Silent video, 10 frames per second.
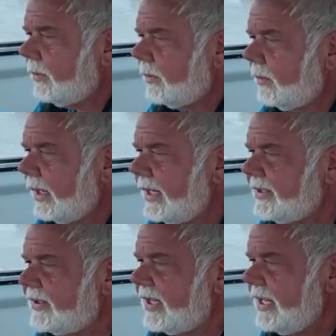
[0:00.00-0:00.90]
Well, hey,
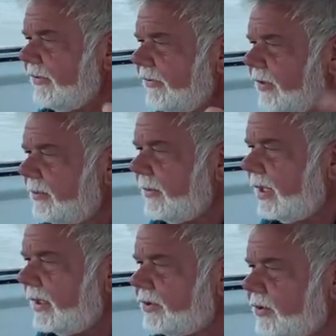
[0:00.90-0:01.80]
Steve from
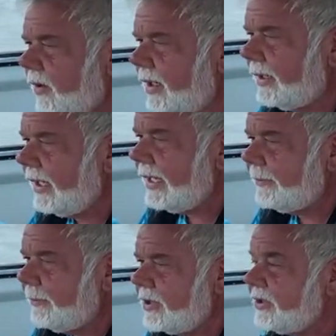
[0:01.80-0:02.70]
Charlotte. Hey,
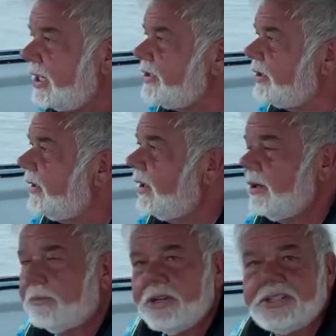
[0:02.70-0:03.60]
appreciate you
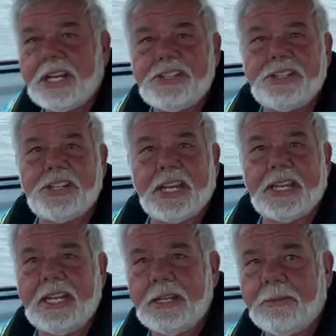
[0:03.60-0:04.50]

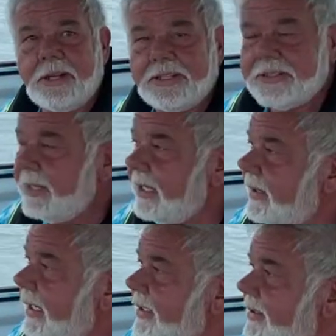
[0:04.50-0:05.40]
checking in with us, man.
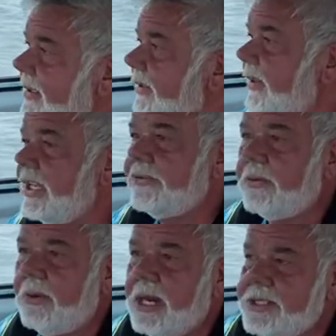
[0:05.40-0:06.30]
Thanks for
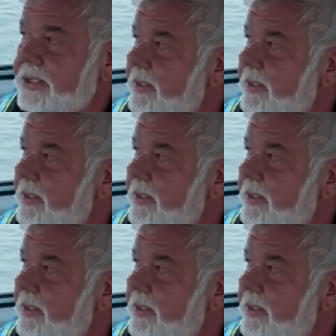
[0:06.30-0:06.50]
watching.